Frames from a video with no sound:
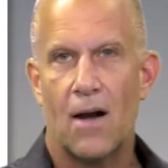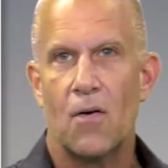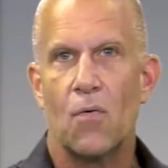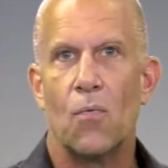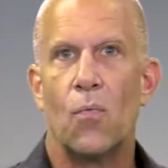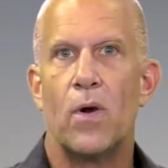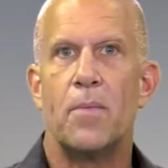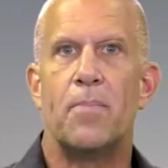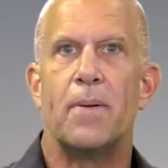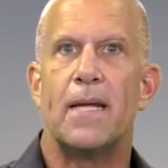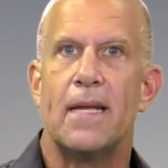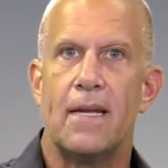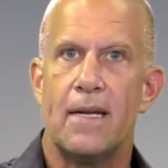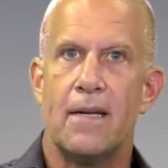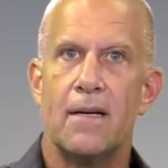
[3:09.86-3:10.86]
would
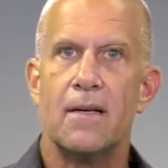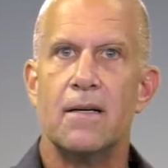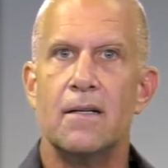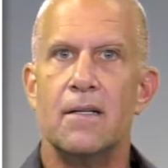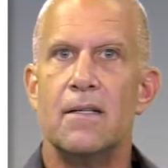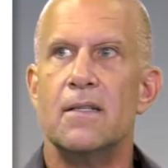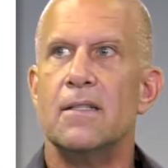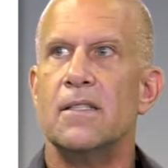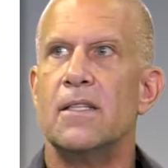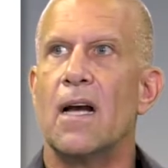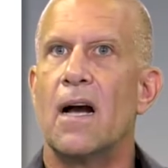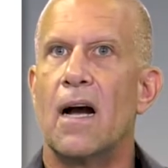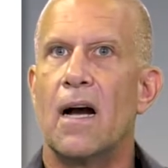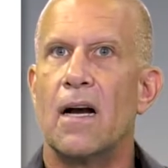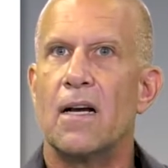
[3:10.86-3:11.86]
be,
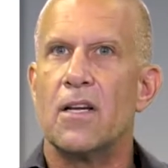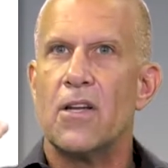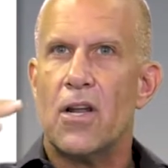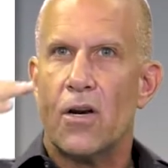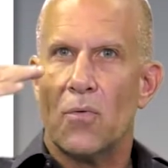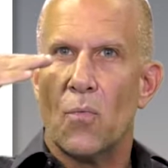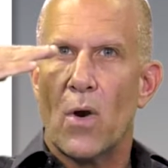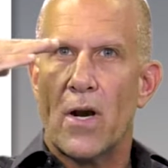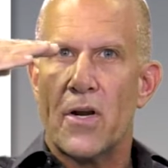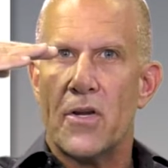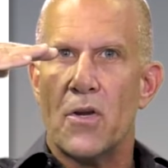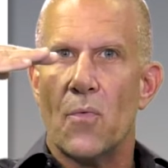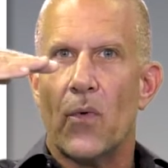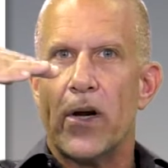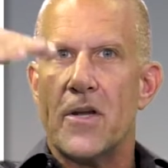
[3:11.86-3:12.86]
where
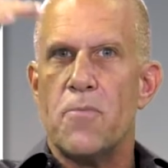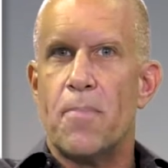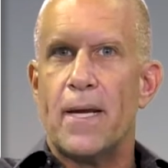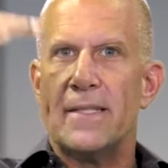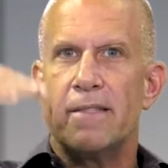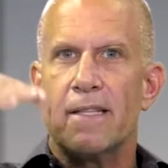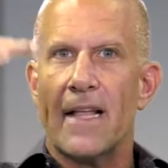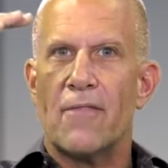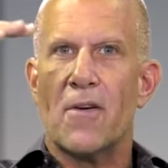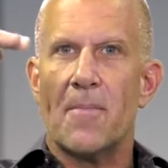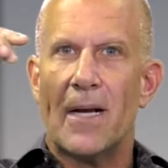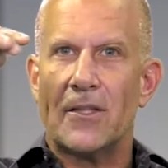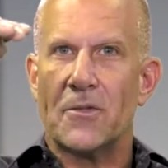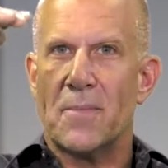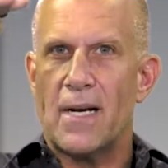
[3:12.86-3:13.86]
you basically have a
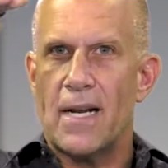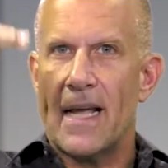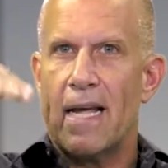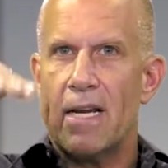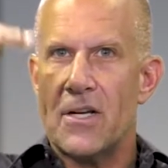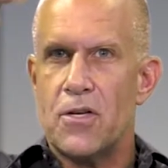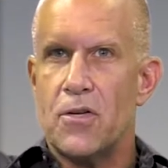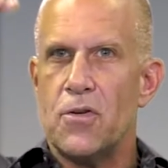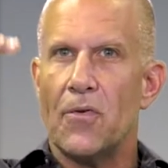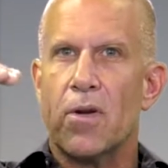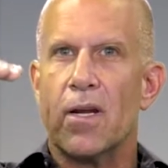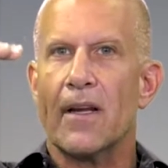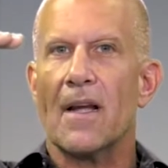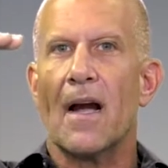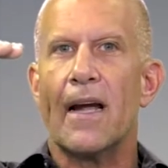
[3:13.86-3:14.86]
measurement and you
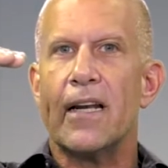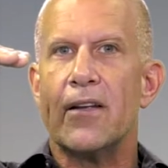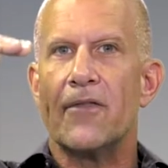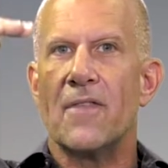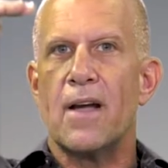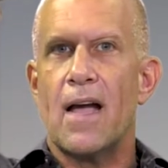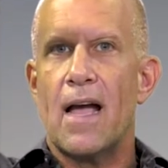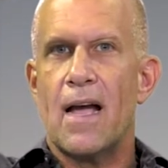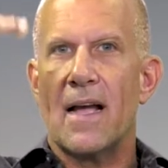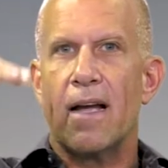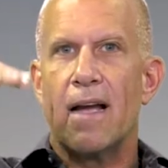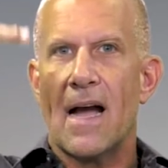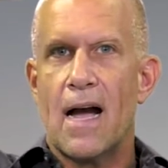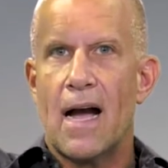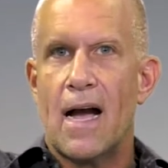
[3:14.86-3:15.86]
can kind of
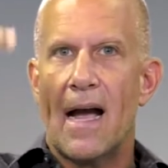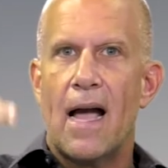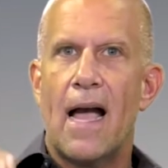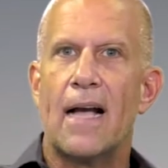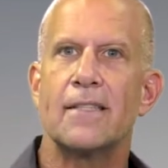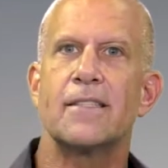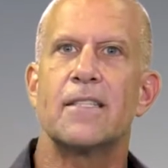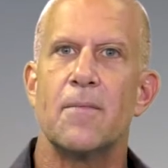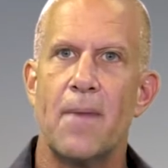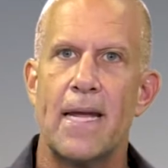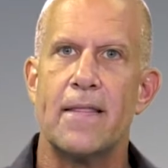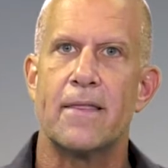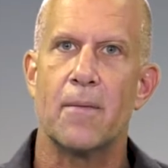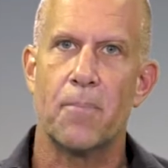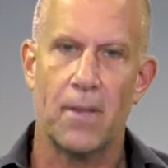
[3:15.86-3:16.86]

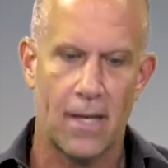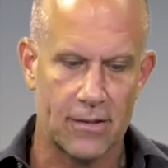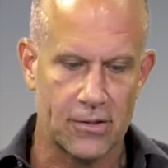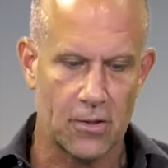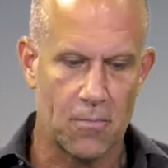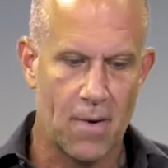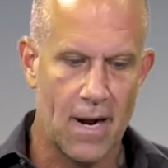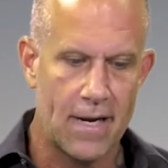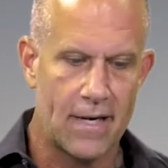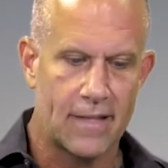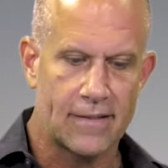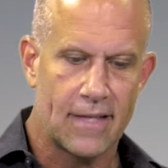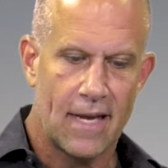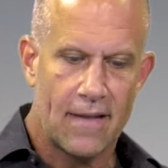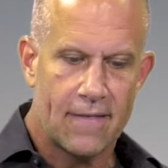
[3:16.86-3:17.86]
estimate the plus or
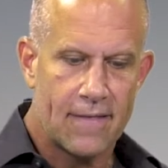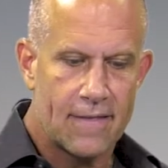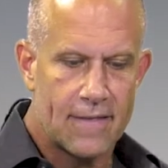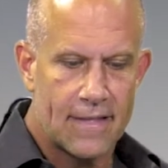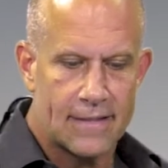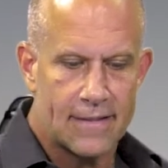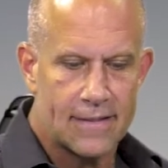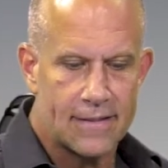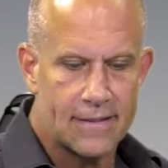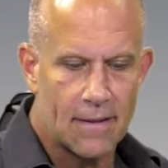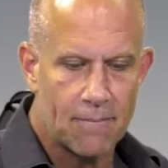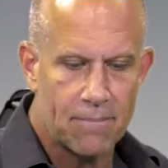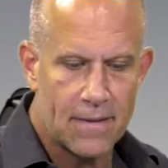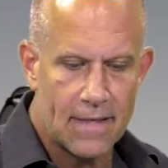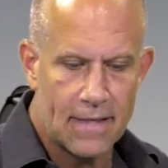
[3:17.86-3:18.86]
minus. And this is
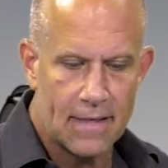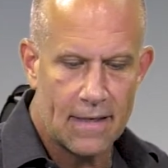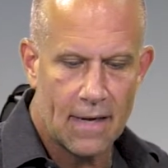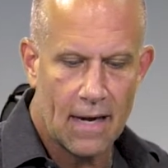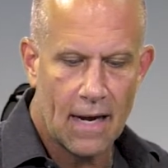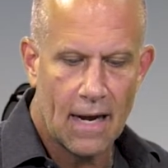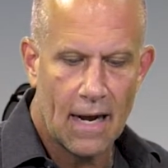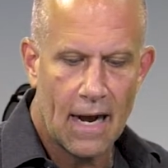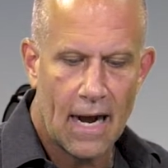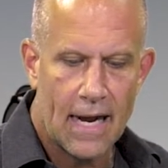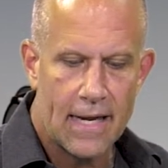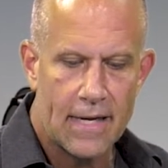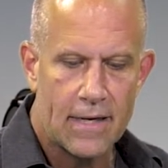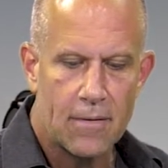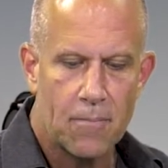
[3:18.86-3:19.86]
something
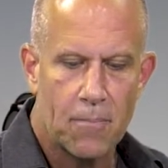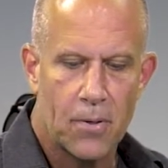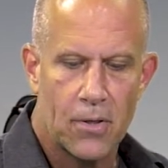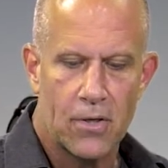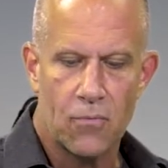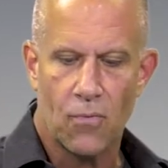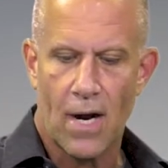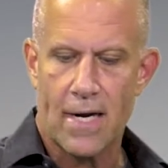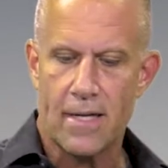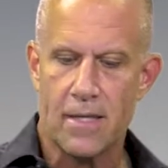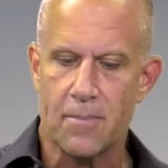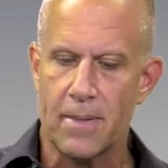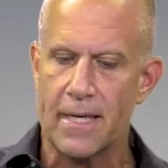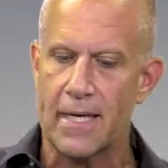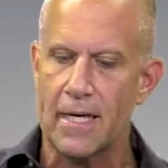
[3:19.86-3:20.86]
I put right in the
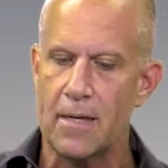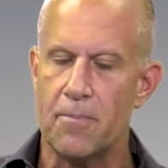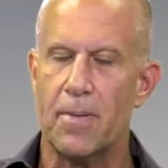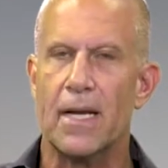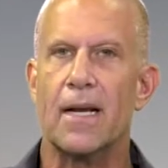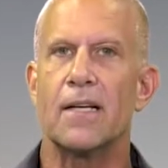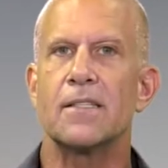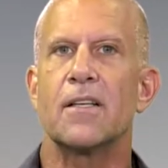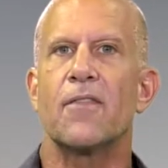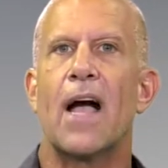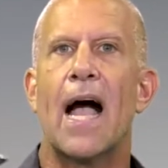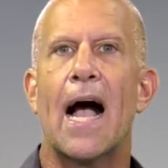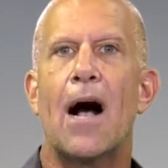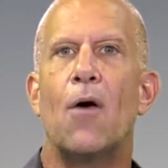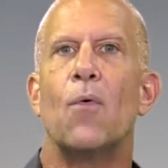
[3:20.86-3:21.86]
beginning because of
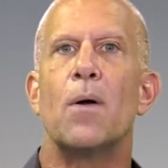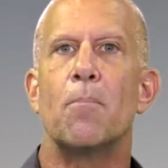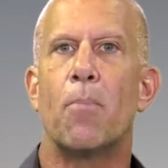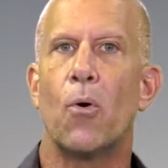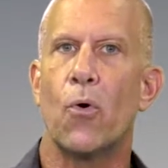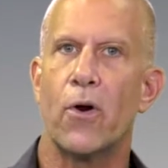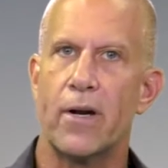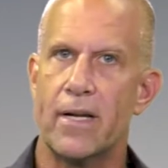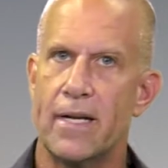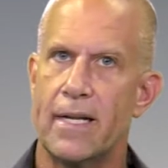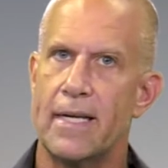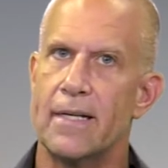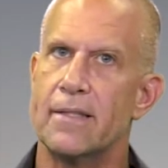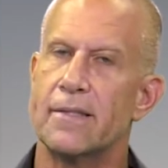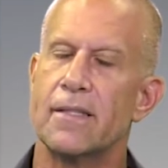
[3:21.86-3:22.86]
how important it
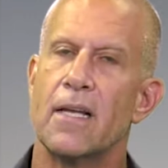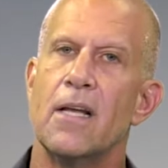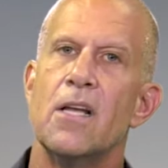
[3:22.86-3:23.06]
is.